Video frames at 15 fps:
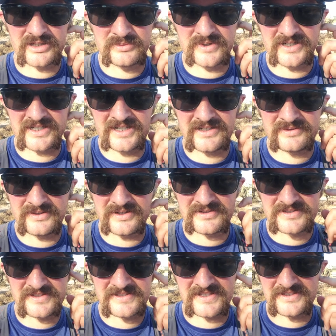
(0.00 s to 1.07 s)
work where I was
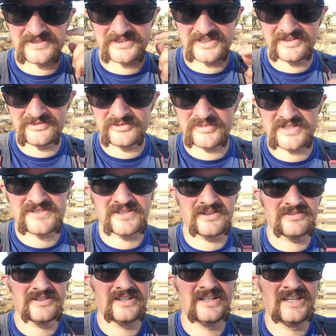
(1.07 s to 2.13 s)
essentially giving myself
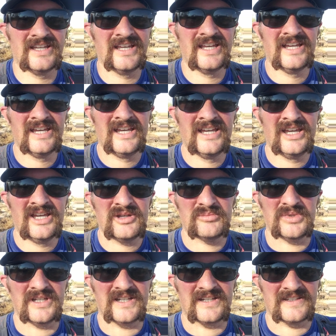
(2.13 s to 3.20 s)

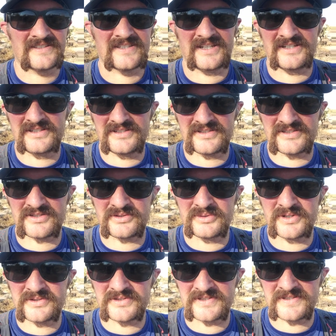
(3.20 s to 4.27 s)
beginning stages of
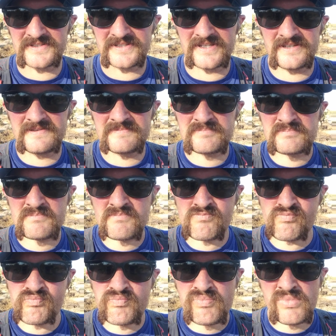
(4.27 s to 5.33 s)
cirrhosis.
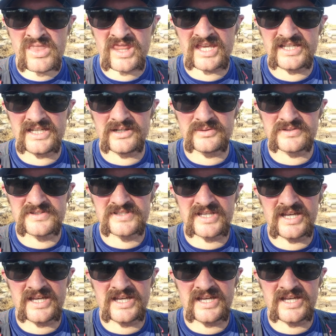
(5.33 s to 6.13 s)
I was